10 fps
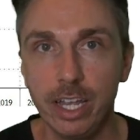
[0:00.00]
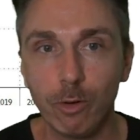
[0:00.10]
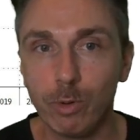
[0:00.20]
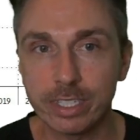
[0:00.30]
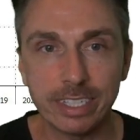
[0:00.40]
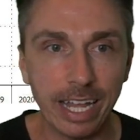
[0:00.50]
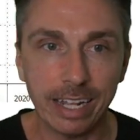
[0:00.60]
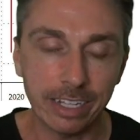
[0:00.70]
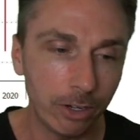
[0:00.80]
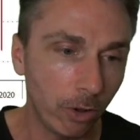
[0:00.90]
It wasn't
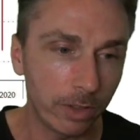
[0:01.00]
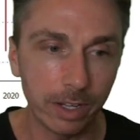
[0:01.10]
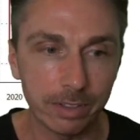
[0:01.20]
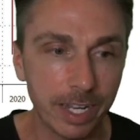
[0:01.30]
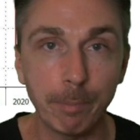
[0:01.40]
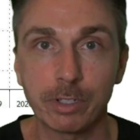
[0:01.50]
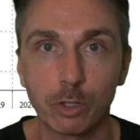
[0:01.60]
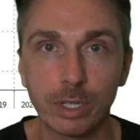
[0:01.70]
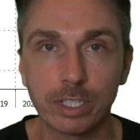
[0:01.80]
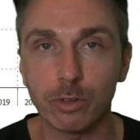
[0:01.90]
that, the
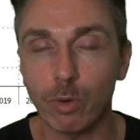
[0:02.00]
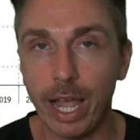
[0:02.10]
temperature wasn't